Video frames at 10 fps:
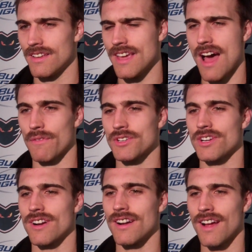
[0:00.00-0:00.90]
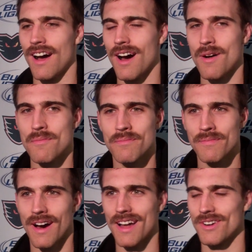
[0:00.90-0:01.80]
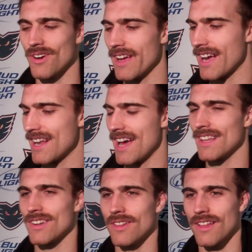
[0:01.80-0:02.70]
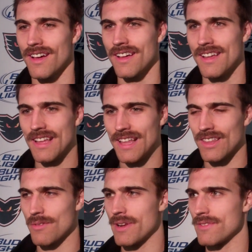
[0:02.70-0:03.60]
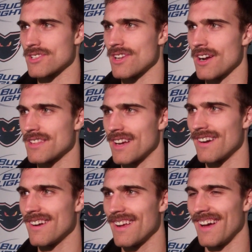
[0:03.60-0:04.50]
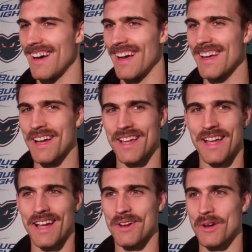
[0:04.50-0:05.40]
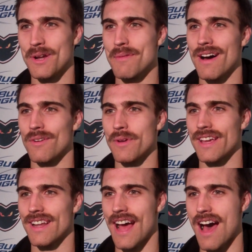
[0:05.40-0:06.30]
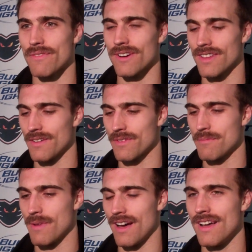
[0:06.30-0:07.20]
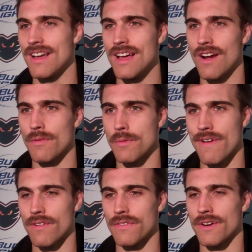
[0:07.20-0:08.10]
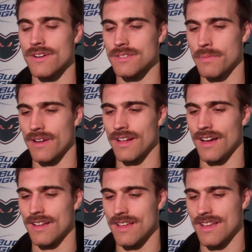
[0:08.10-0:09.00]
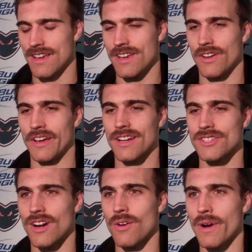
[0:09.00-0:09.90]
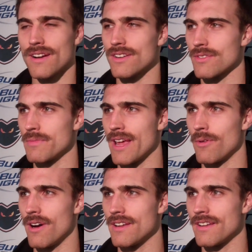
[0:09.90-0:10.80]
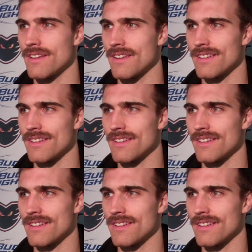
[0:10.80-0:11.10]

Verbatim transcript: Yeah, for sure. Um, I don't know. I kind of had a little, uh, little bit of a start there. Uh, I think I grew it about a week and a half early from uh, from November 1st, but uh, you know you got to start awareness from day one.